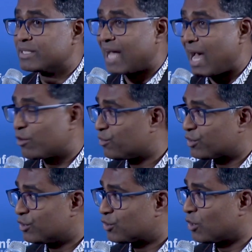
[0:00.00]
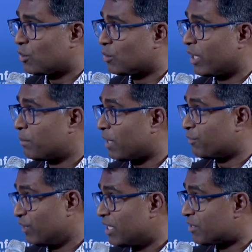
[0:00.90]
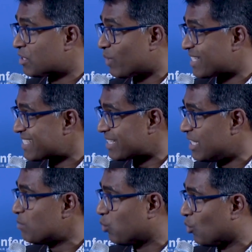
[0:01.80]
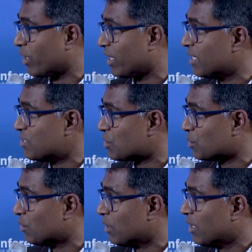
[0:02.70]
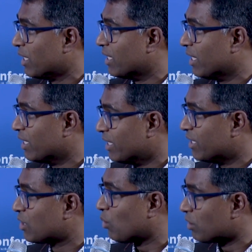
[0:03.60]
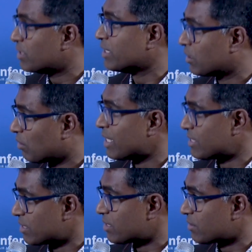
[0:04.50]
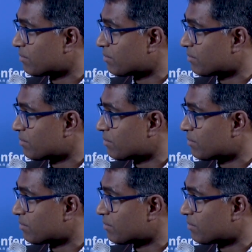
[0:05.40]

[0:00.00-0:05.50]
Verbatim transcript: It's out of control, and my fear is we're sleepwalking into a, an inequality crisis.